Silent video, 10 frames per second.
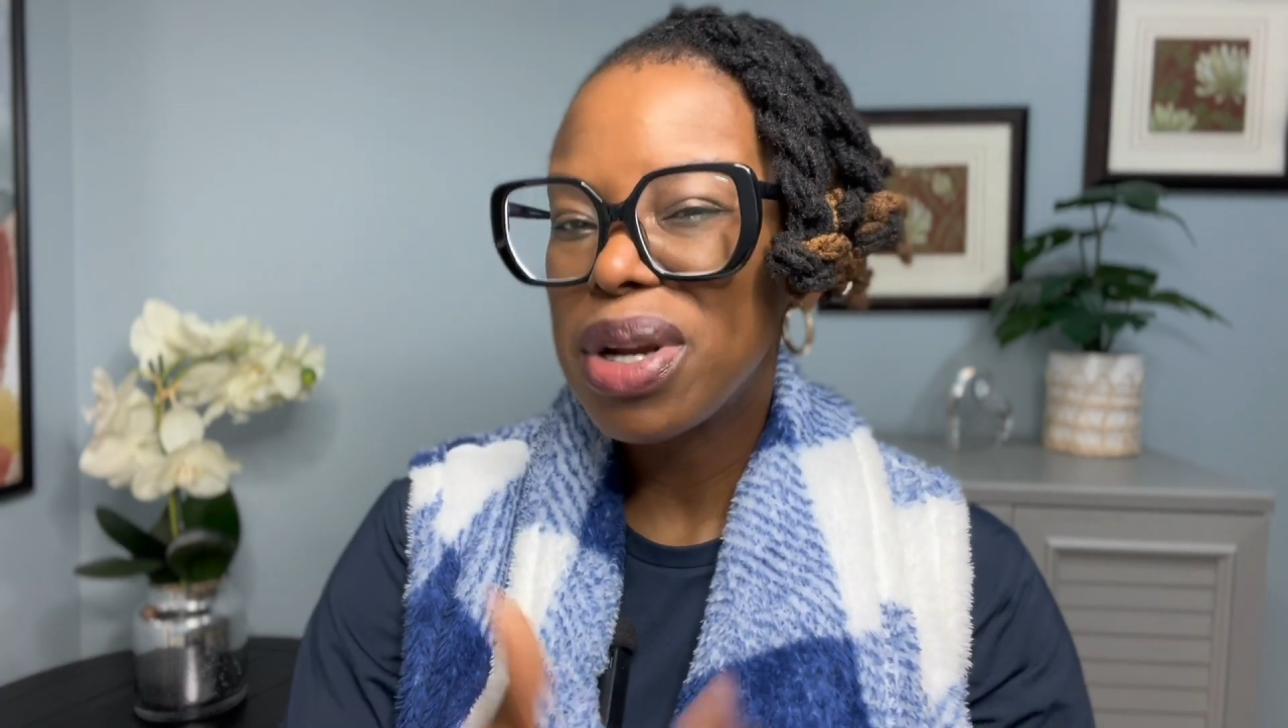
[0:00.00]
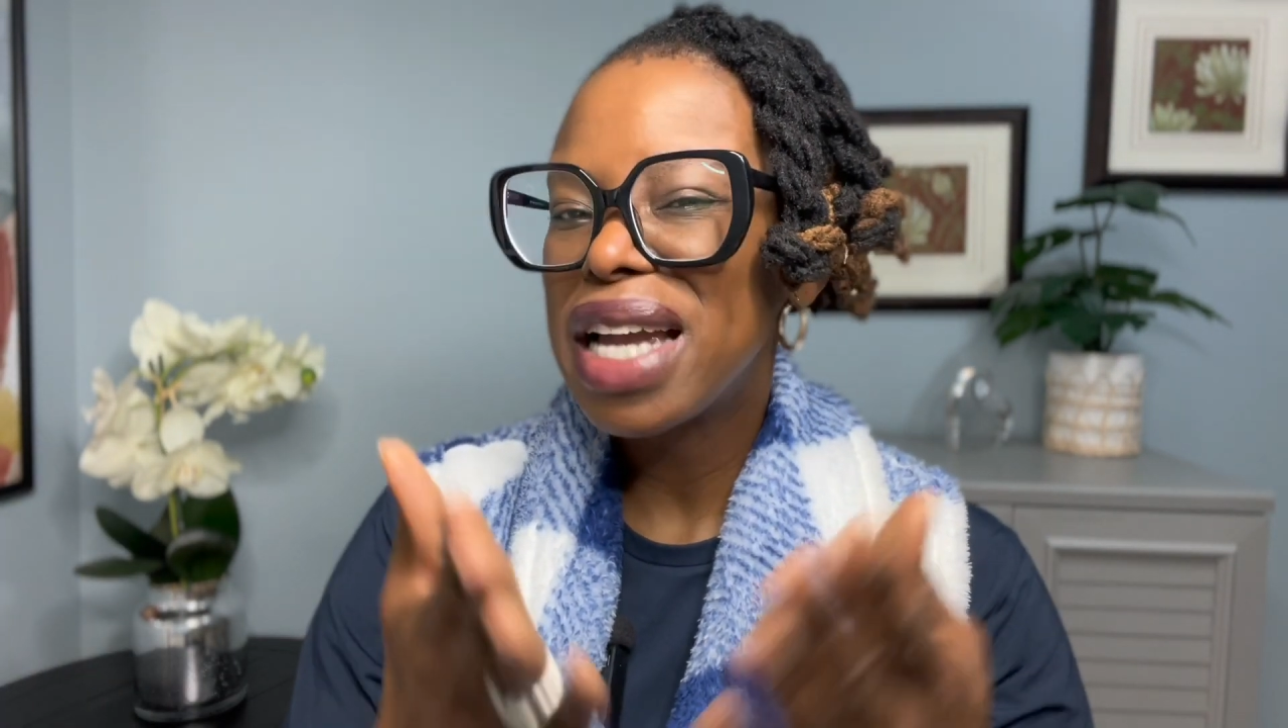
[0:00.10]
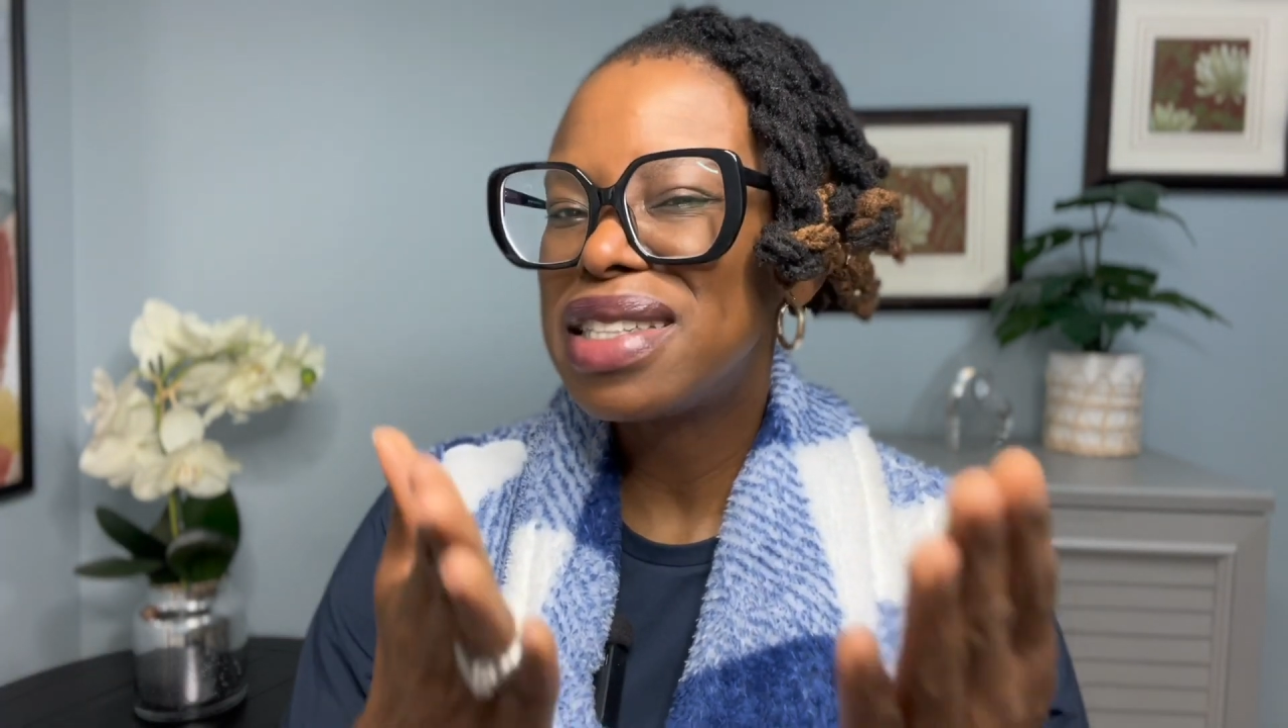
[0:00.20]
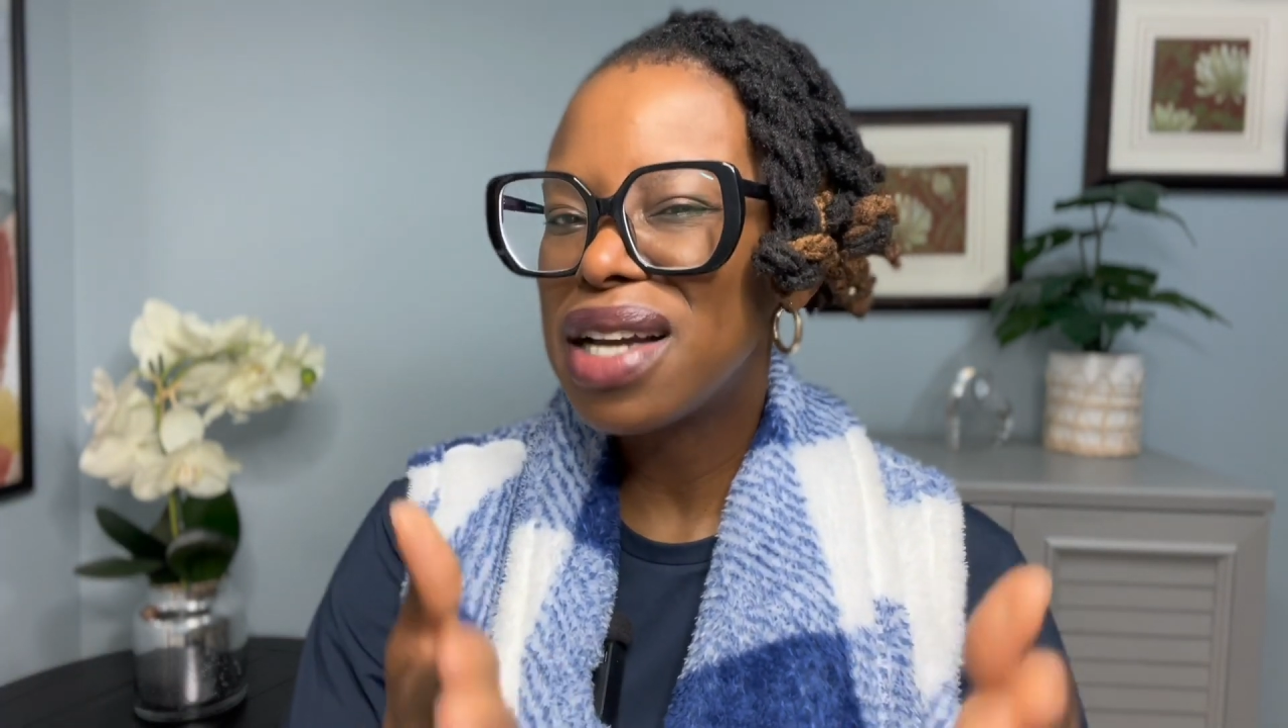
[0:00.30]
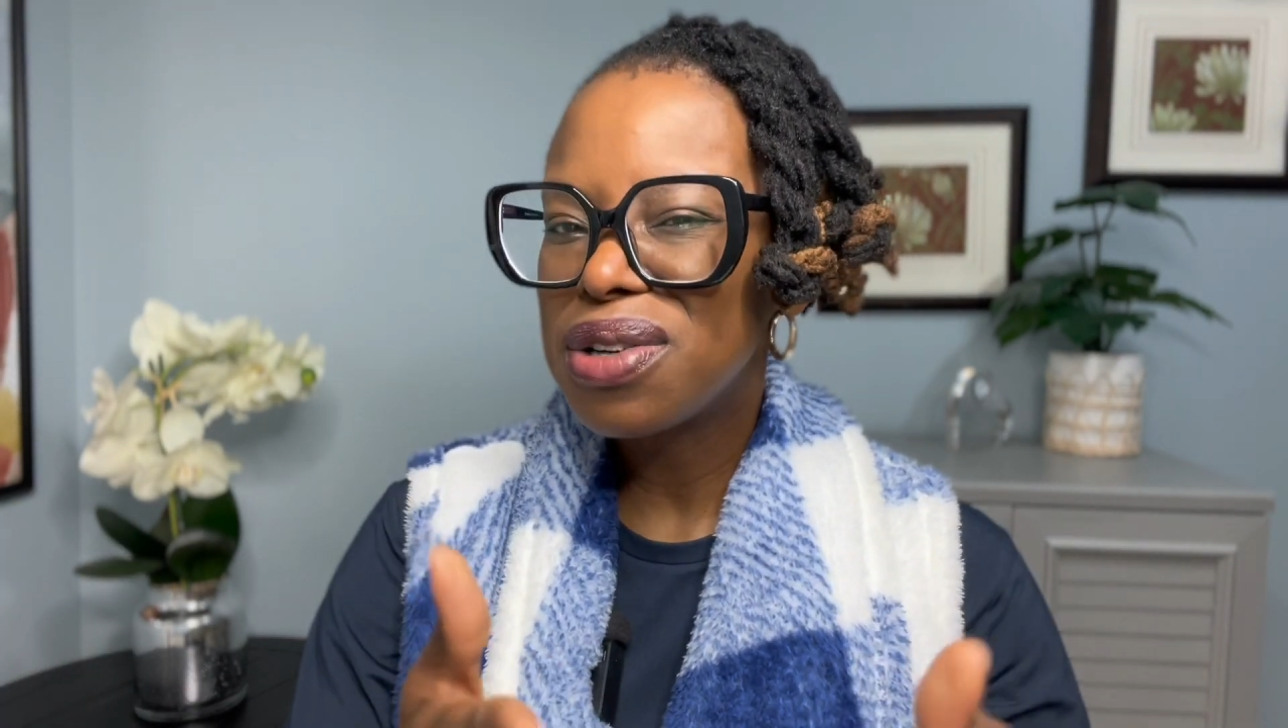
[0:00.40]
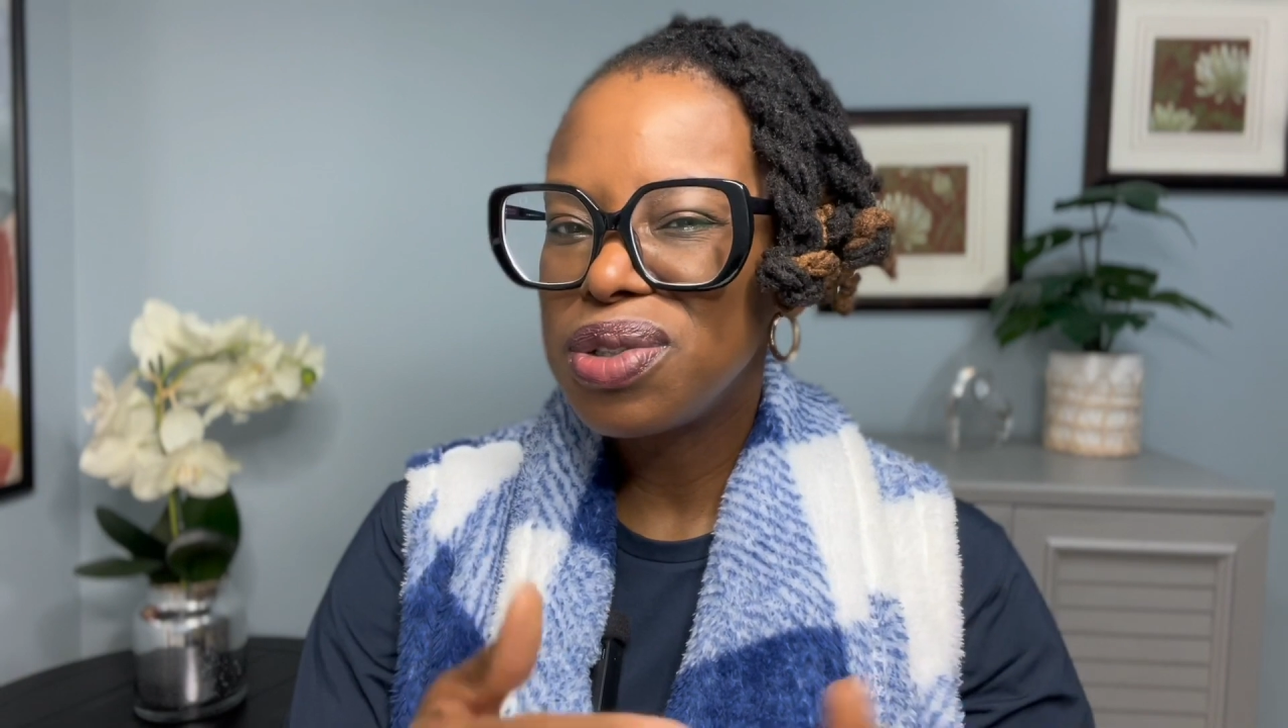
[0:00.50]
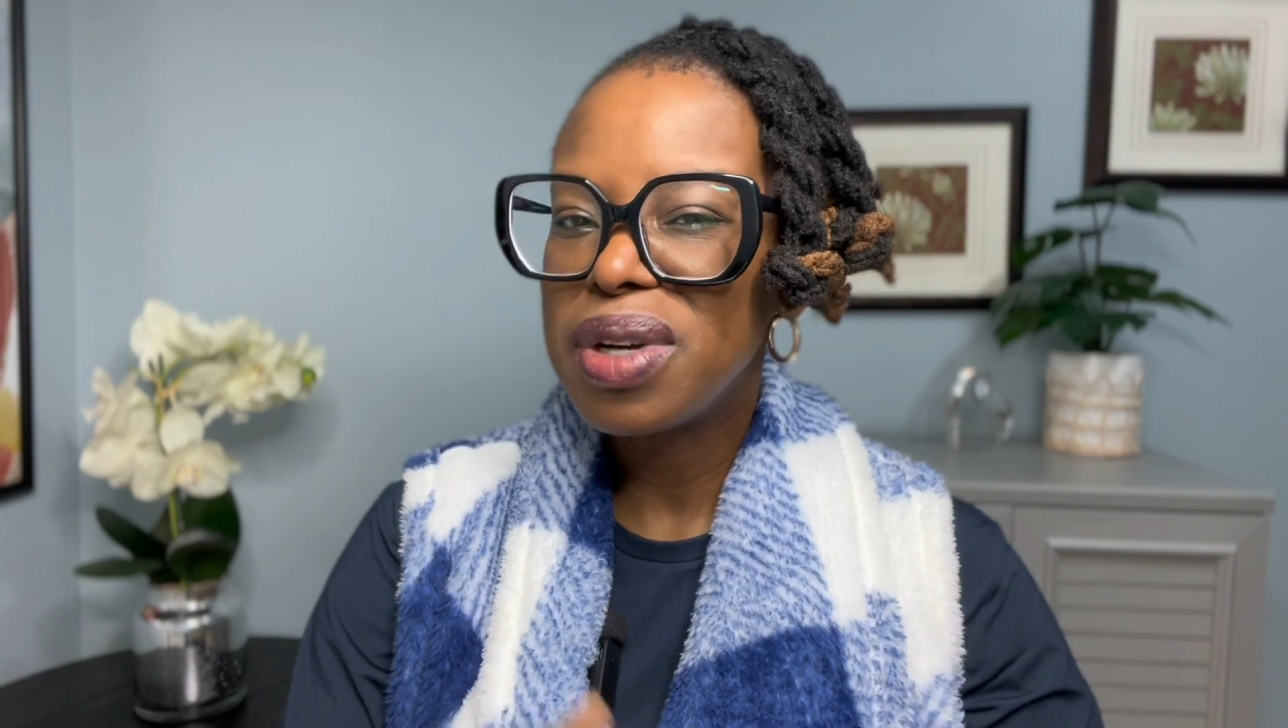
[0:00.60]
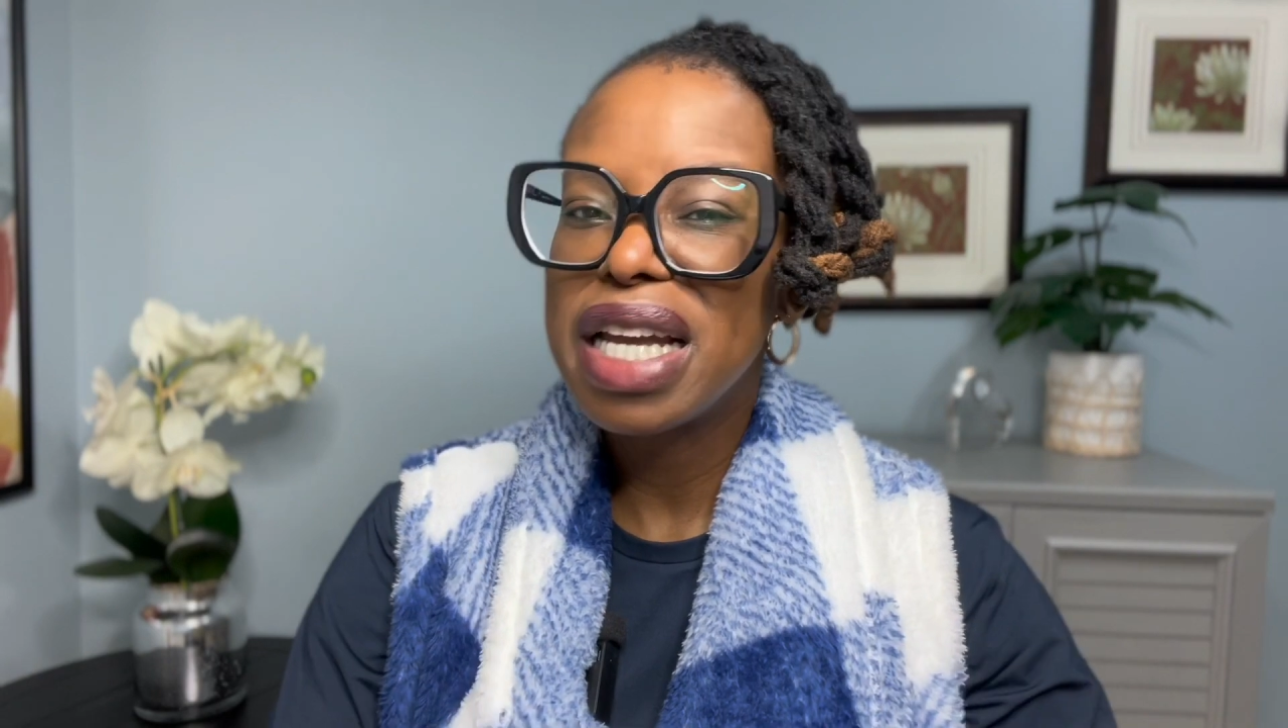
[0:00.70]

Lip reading: but I tell you,